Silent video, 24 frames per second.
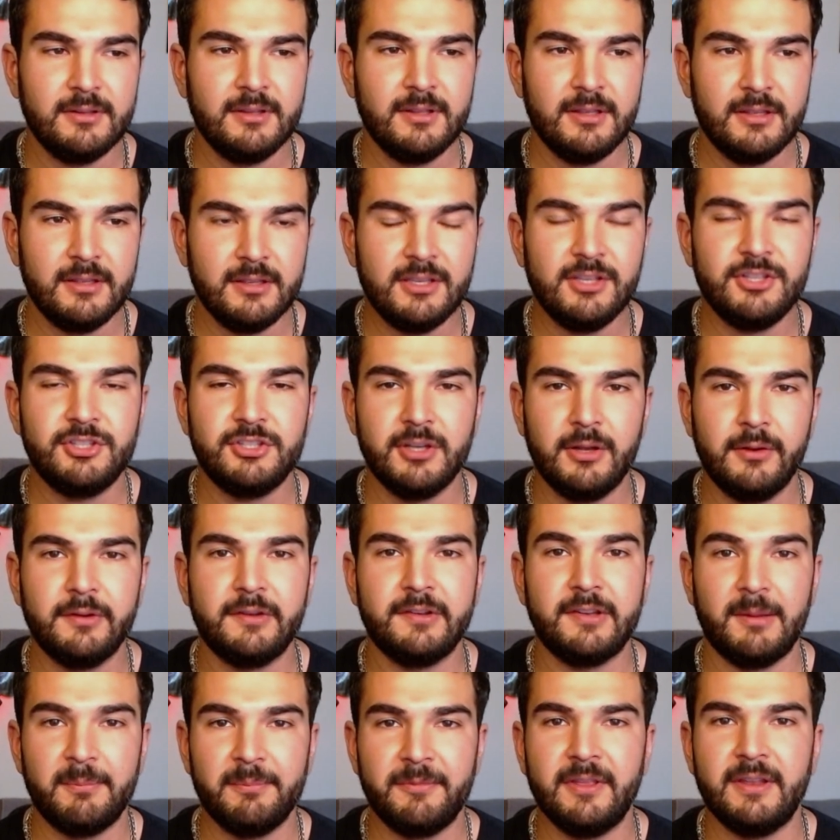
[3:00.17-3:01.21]
he showed
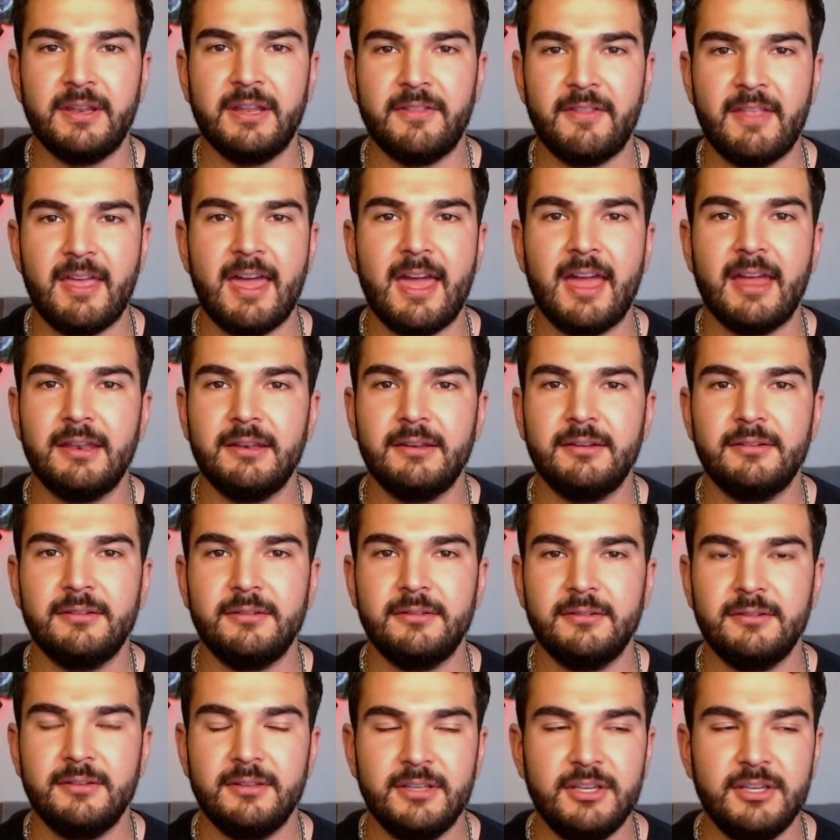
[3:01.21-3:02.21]
something in that. He